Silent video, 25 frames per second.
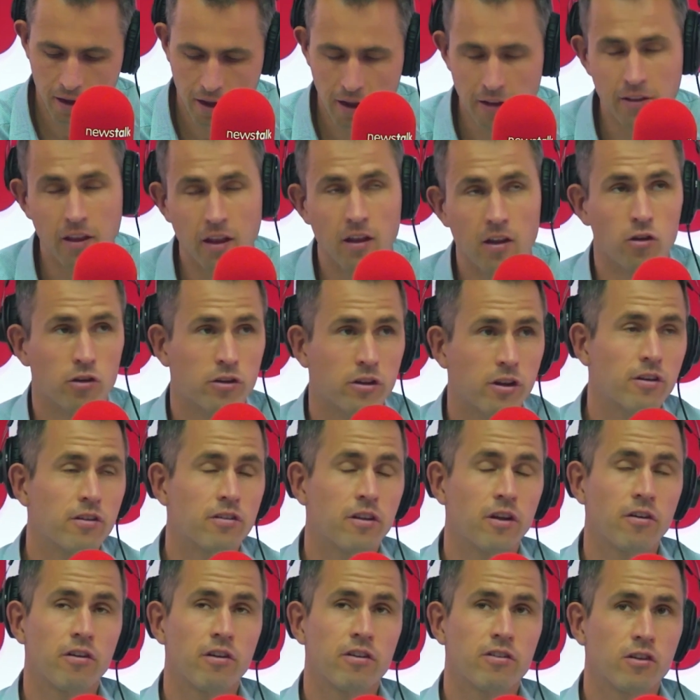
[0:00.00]
And look,
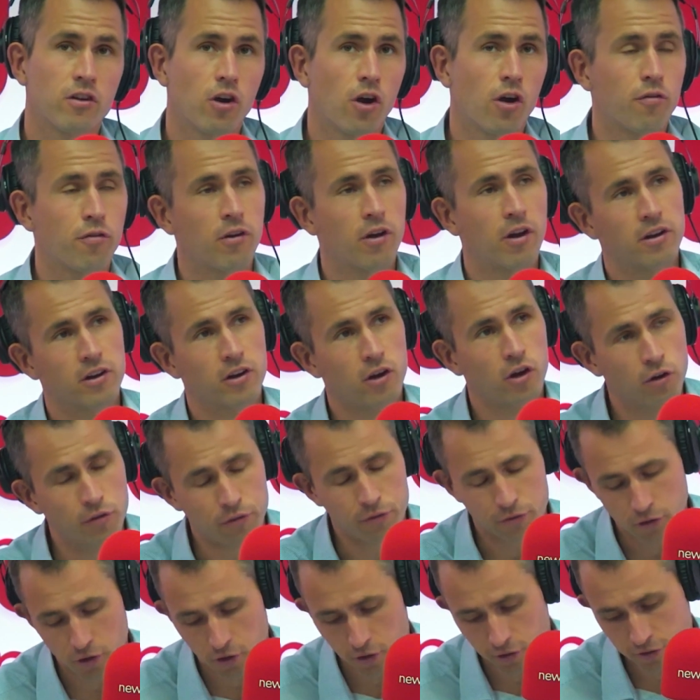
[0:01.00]
there is an awful lot of
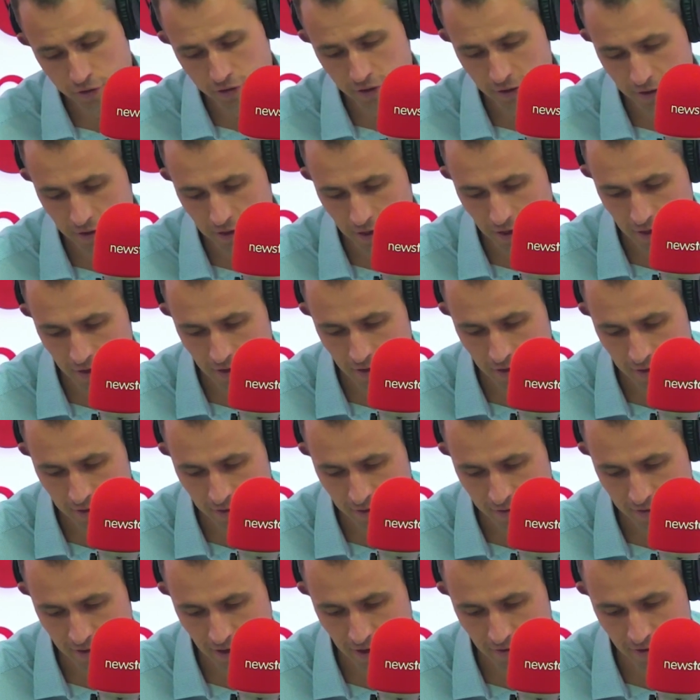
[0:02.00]
guff talked in
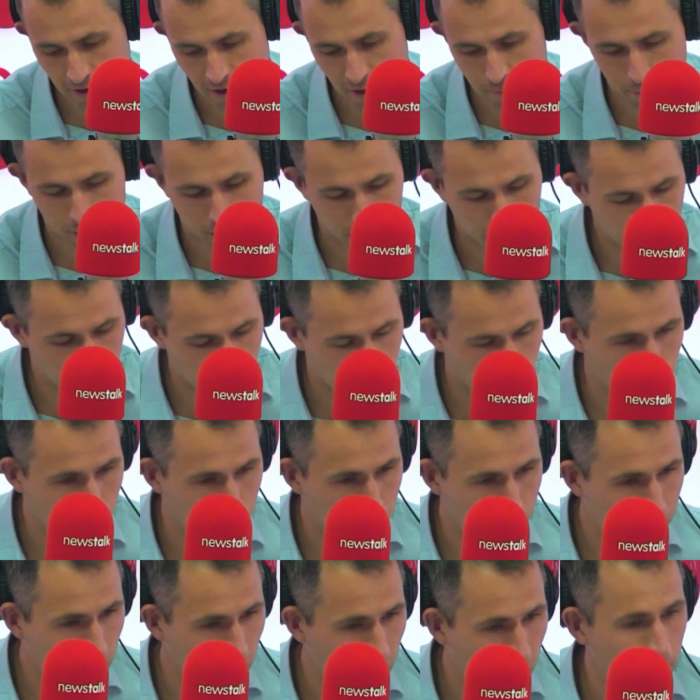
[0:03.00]
this area about, you
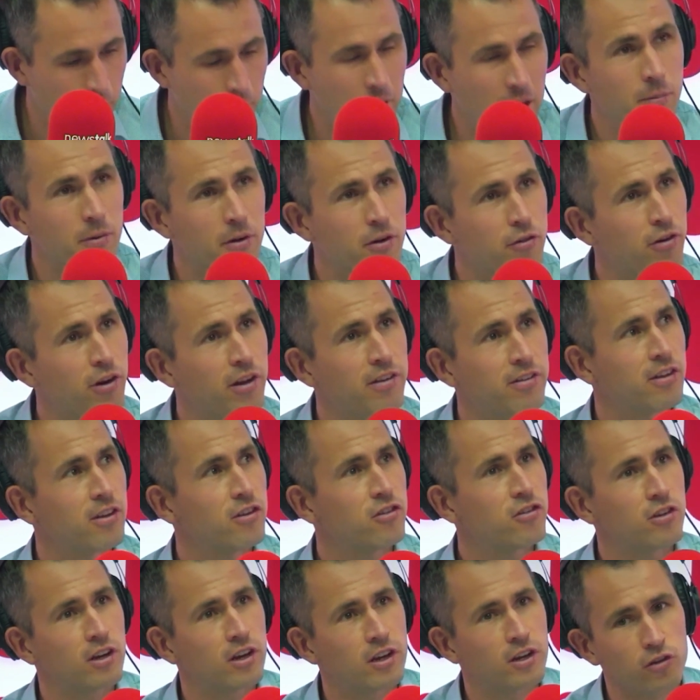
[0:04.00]
know, people
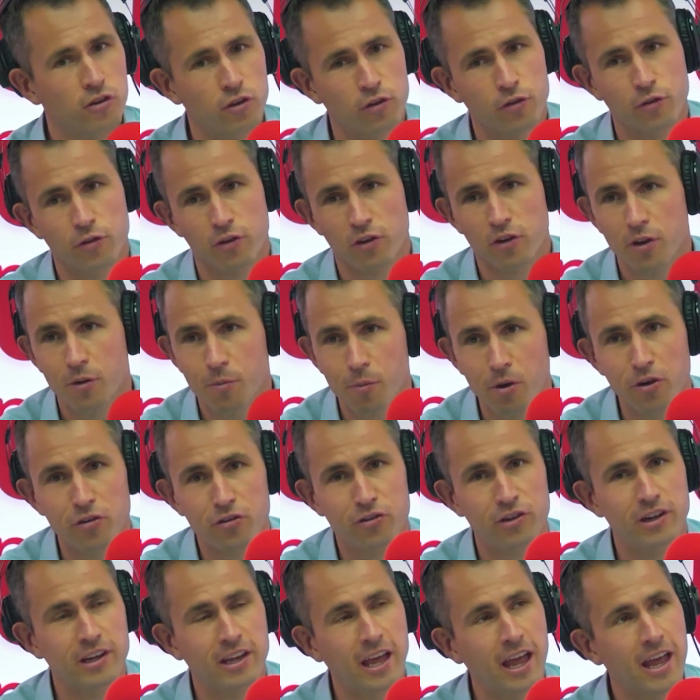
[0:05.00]
transitioning just for
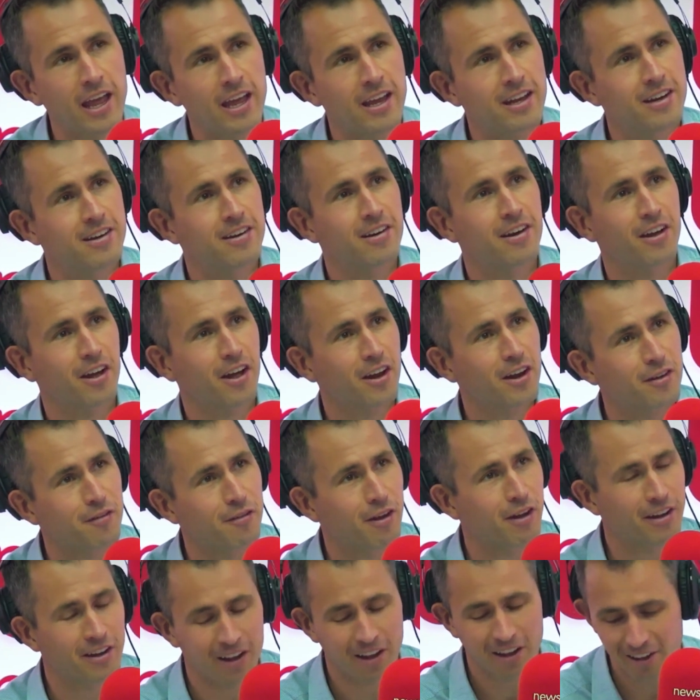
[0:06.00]
commercial gain, kind
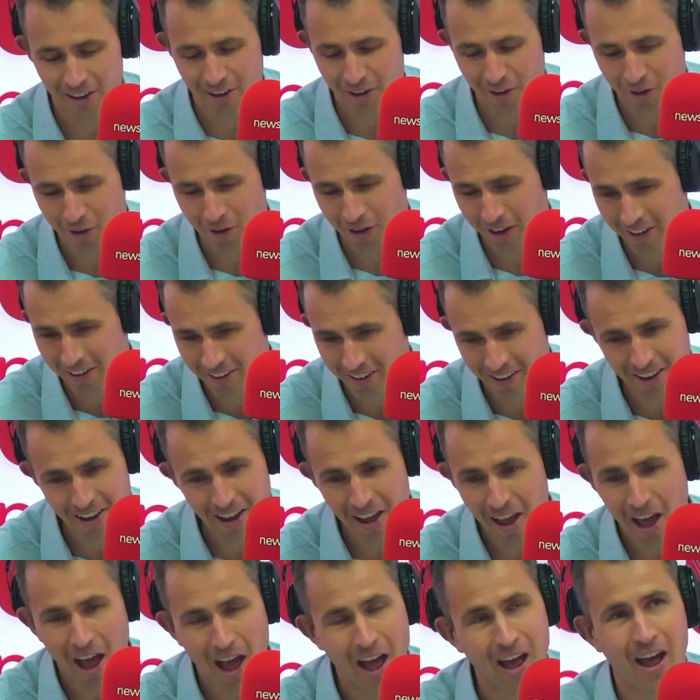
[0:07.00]
of,
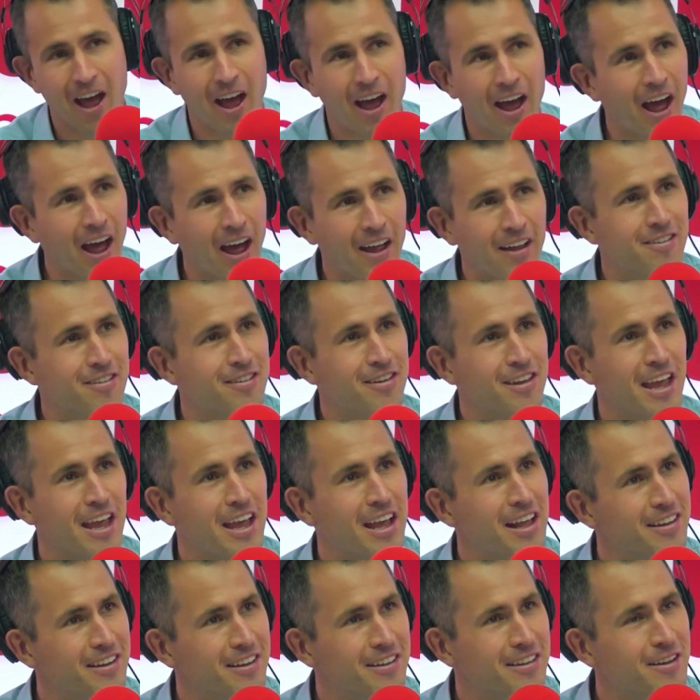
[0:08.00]
at
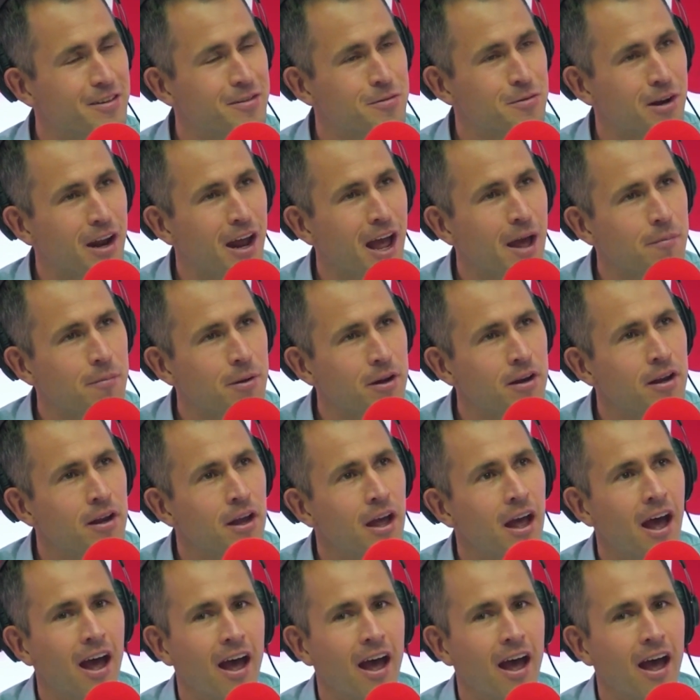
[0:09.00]
scale that this would happen.